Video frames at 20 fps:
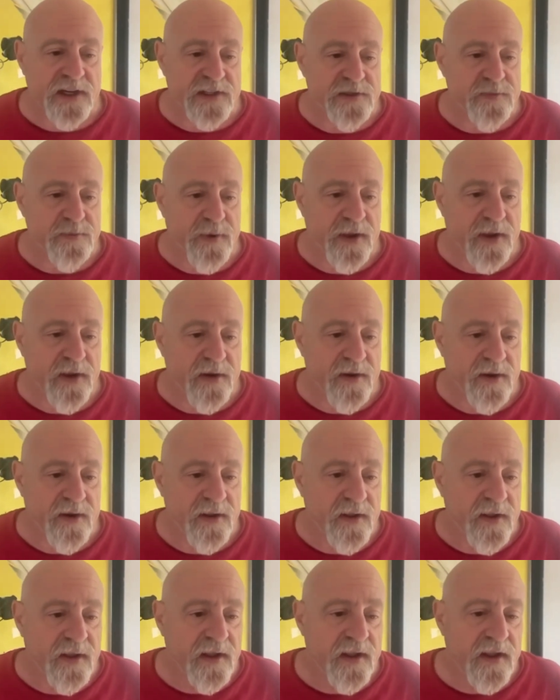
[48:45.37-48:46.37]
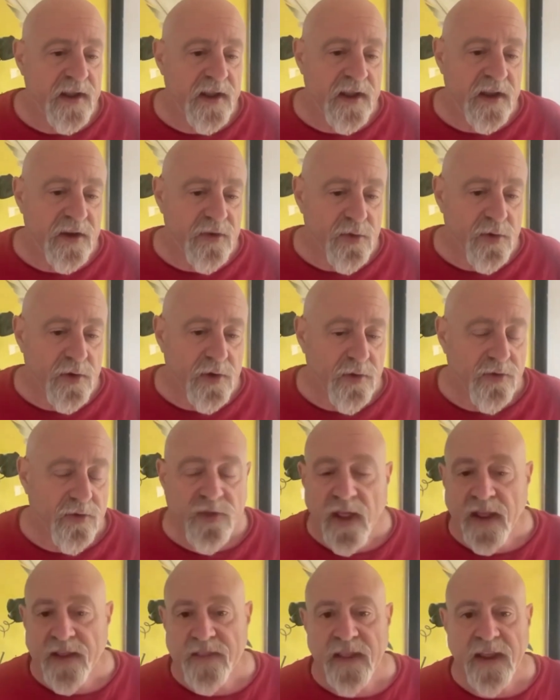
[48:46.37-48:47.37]
has been introduced,
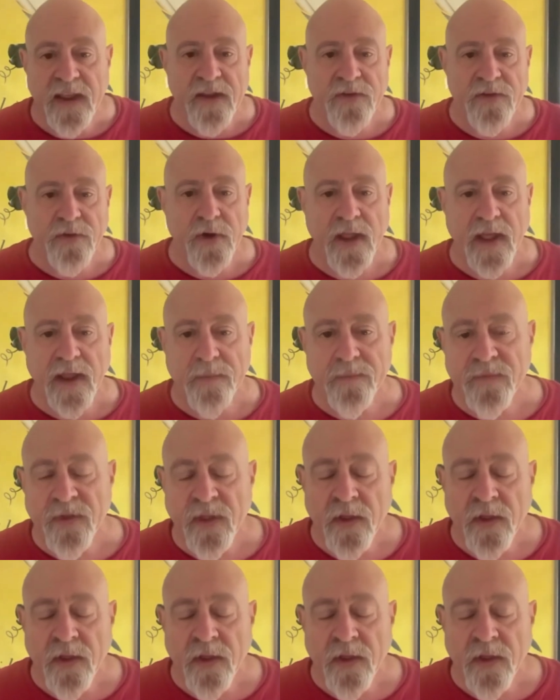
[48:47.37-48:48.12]
like the internet.